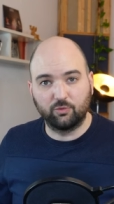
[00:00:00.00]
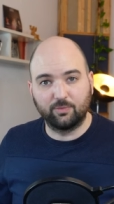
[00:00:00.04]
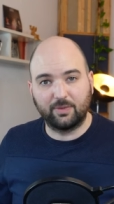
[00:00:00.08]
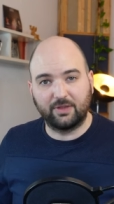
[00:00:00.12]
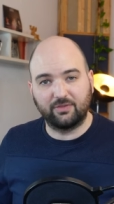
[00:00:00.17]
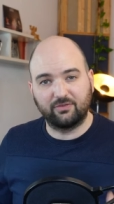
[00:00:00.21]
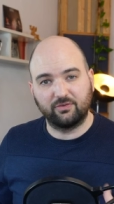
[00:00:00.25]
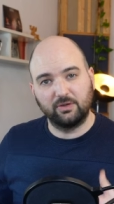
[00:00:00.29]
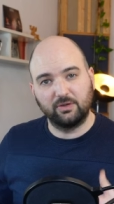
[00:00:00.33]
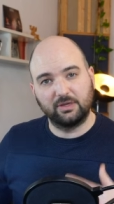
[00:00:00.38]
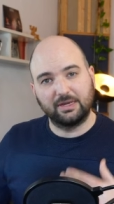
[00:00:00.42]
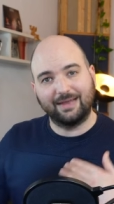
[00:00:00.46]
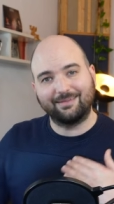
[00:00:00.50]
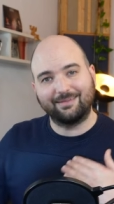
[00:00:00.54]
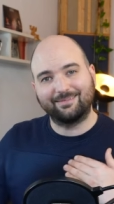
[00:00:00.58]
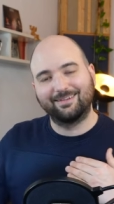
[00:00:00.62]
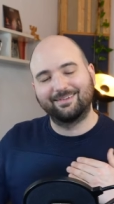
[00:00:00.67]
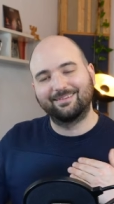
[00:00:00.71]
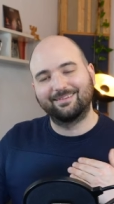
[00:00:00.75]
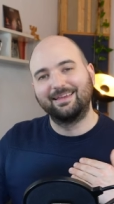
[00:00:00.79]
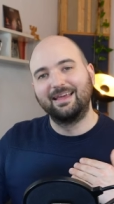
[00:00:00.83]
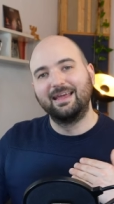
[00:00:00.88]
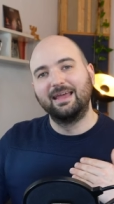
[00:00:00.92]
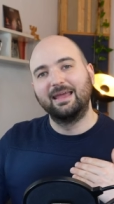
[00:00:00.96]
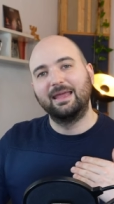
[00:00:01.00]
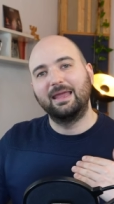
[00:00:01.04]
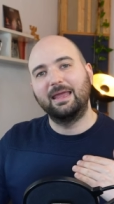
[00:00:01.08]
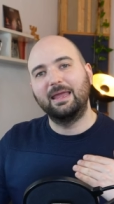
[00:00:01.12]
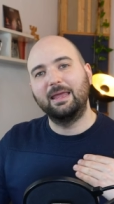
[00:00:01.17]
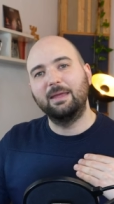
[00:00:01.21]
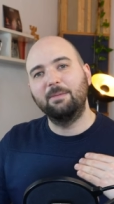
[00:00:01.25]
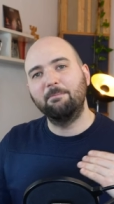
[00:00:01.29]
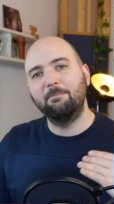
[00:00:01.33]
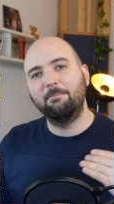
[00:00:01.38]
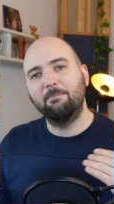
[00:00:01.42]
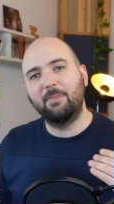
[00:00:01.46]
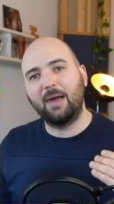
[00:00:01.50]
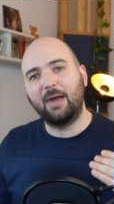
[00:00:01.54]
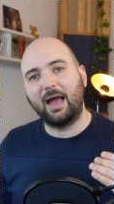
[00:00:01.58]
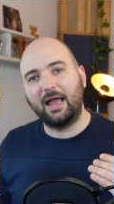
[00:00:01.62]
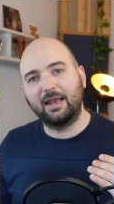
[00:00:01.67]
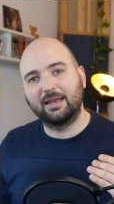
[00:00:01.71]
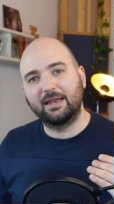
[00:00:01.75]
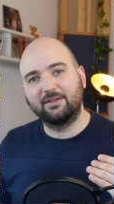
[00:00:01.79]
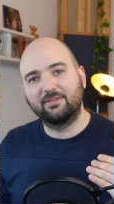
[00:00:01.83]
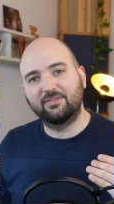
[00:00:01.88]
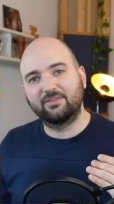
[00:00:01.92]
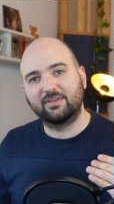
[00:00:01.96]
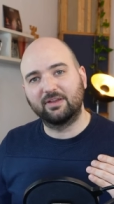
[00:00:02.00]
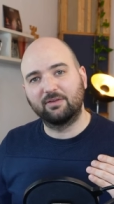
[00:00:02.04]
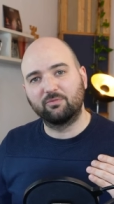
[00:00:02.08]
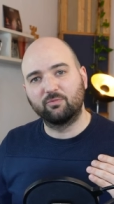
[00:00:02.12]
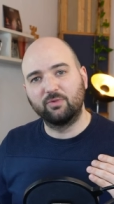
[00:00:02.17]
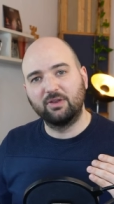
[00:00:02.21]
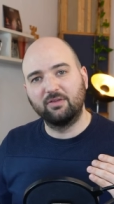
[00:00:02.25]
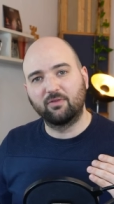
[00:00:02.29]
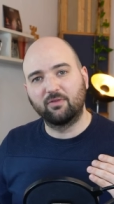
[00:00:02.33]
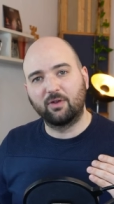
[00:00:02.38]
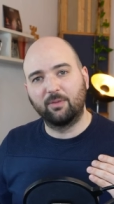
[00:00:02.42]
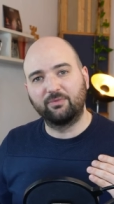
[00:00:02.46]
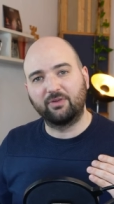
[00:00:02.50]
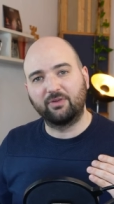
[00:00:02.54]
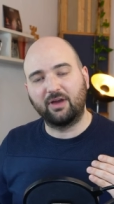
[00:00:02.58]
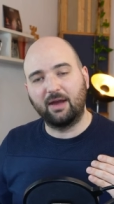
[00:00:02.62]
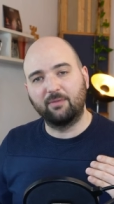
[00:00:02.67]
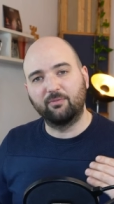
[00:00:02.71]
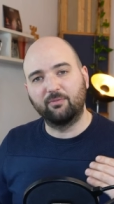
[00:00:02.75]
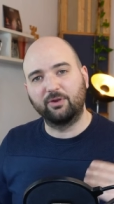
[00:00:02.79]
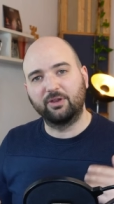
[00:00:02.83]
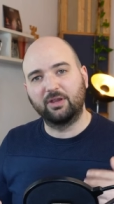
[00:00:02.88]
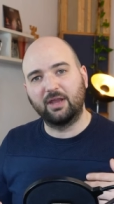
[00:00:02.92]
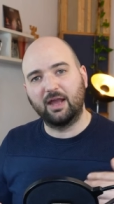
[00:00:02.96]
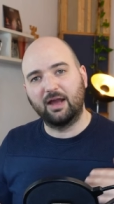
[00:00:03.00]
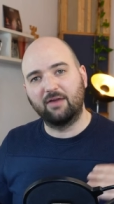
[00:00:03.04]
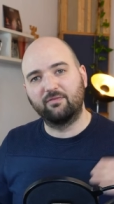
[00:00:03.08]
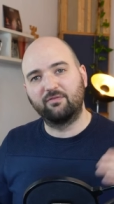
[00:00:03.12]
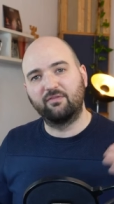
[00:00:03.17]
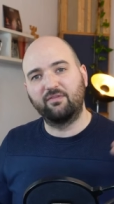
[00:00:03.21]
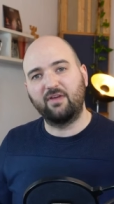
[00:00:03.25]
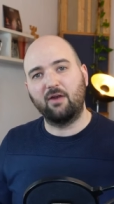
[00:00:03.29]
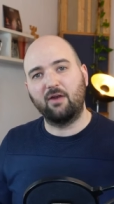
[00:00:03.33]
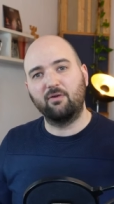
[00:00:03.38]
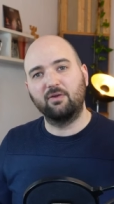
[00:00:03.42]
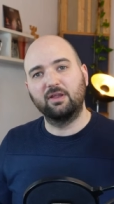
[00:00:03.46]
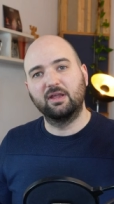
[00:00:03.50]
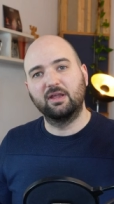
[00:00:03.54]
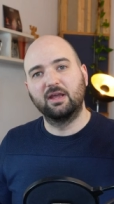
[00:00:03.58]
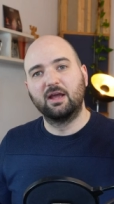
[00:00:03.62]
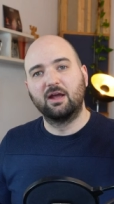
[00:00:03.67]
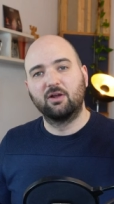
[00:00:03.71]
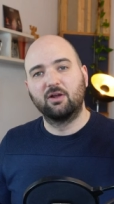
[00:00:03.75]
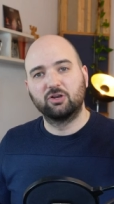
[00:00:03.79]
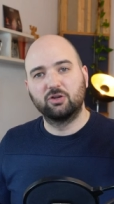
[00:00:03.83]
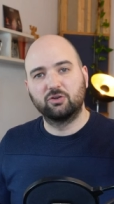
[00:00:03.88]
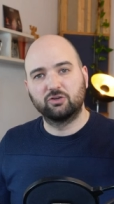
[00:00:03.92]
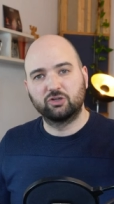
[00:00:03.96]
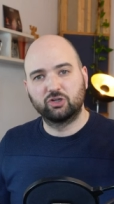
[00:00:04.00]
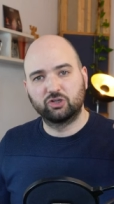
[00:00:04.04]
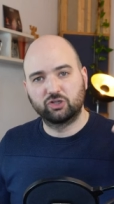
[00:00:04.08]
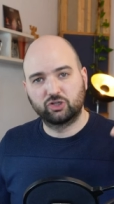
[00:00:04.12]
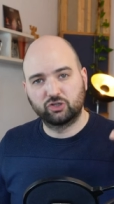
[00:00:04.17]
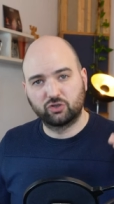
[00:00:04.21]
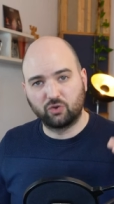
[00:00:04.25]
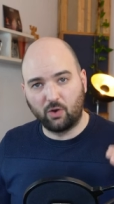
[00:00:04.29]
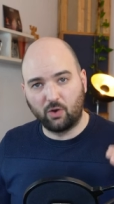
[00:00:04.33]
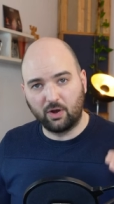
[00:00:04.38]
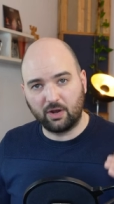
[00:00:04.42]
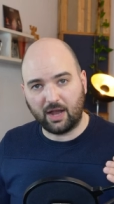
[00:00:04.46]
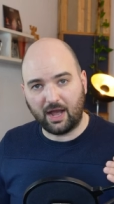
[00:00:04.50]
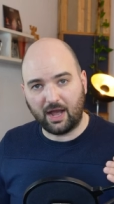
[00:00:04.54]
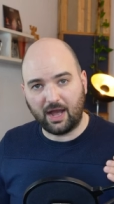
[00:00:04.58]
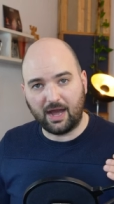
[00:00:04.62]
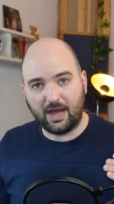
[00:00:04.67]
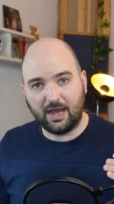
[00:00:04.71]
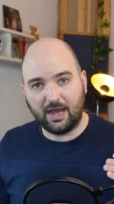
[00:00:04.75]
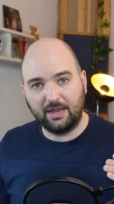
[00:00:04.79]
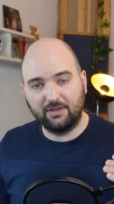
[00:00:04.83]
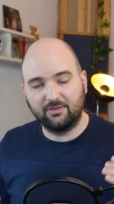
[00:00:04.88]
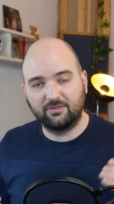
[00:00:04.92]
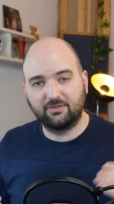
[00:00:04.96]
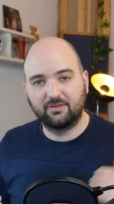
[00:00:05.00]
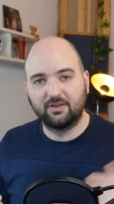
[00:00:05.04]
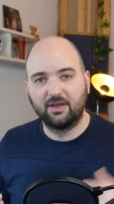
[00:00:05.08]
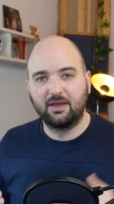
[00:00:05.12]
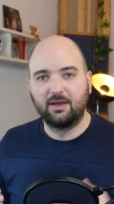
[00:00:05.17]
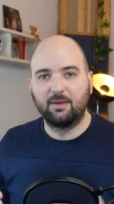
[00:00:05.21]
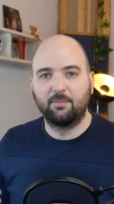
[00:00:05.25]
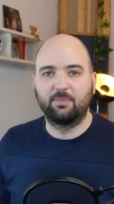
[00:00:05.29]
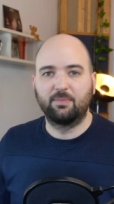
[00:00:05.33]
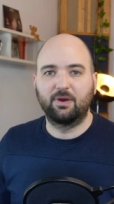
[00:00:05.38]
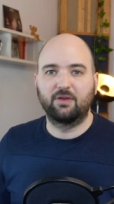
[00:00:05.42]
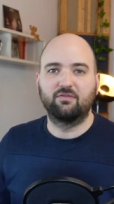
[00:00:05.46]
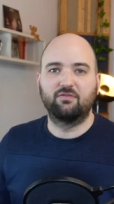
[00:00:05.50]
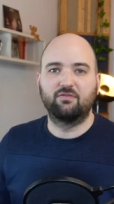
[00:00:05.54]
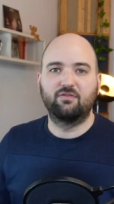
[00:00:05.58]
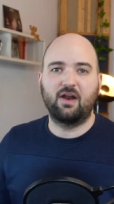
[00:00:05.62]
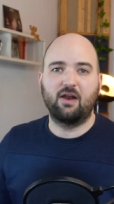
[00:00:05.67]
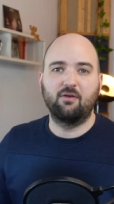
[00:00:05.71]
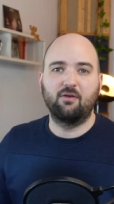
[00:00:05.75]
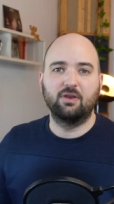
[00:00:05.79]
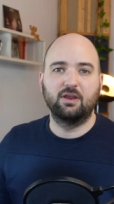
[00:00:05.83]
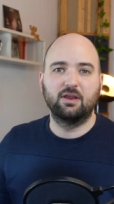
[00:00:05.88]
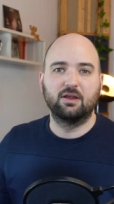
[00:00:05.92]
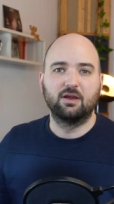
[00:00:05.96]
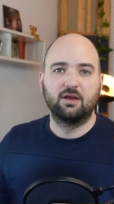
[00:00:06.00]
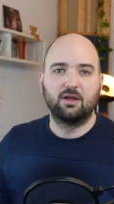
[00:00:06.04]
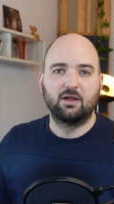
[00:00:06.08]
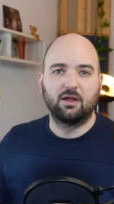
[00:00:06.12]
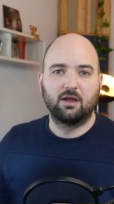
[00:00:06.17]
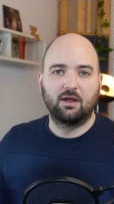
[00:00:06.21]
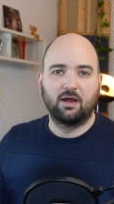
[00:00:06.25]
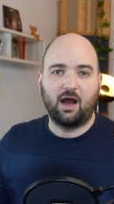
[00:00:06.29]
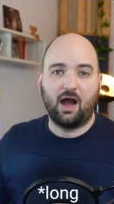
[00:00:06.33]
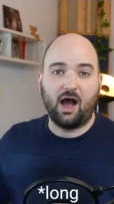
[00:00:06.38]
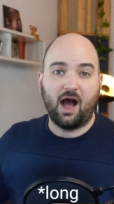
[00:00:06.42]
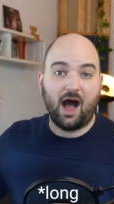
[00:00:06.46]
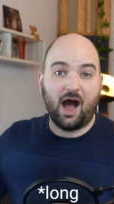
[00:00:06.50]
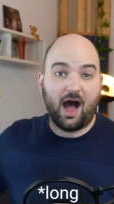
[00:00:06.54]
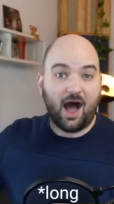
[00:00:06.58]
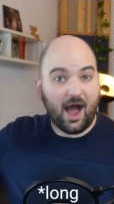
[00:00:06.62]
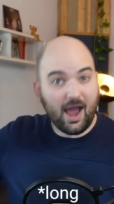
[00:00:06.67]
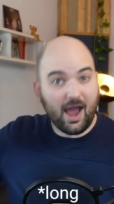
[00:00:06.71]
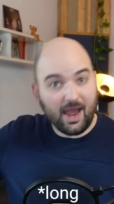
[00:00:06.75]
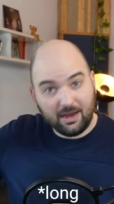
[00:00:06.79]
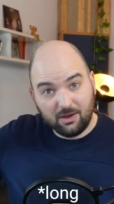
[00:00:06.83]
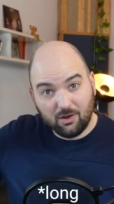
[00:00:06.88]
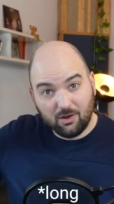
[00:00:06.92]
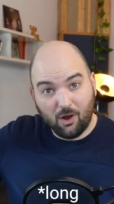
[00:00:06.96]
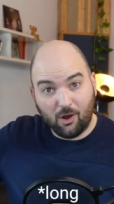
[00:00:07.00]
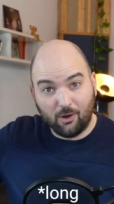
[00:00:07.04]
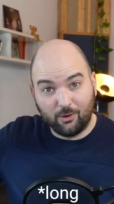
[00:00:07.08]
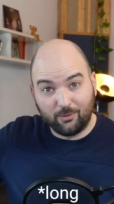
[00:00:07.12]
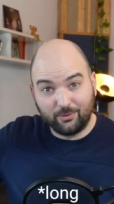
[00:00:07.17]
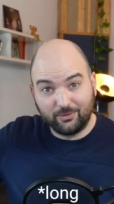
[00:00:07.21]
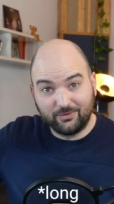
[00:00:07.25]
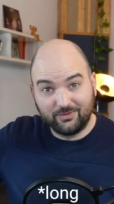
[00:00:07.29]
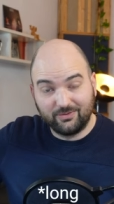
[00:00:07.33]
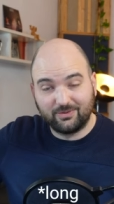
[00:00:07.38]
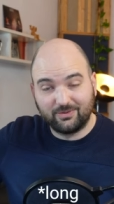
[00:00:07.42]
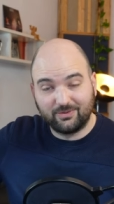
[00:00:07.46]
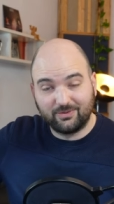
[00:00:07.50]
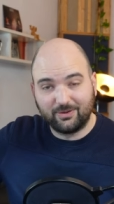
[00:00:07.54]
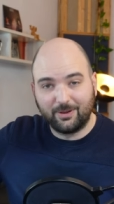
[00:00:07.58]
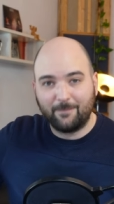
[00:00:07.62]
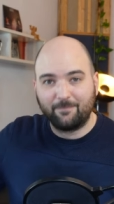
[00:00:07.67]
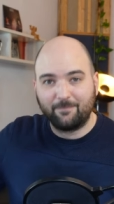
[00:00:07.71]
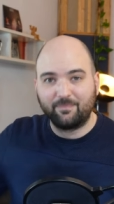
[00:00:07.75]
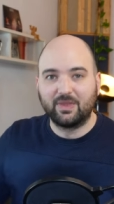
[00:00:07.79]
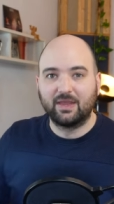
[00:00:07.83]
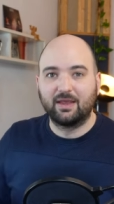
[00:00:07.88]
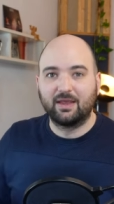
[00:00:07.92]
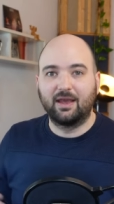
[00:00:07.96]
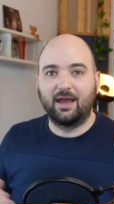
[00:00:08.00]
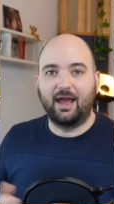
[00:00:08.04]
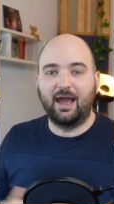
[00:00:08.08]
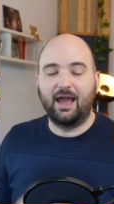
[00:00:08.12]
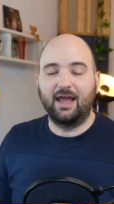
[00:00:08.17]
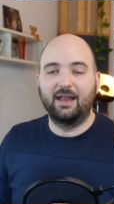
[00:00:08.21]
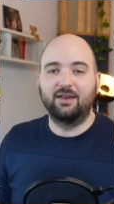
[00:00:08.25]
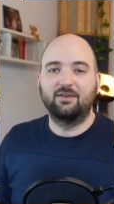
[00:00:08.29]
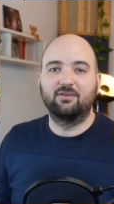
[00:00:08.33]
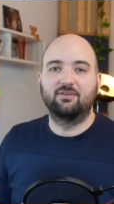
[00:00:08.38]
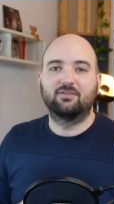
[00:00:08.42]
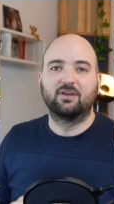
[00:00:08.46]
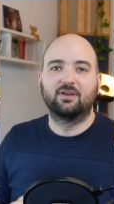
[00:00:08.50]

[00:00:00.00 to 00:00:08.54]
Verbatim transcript: And so you get this imbalance in reverb time where you have very short highs, but very high lows, and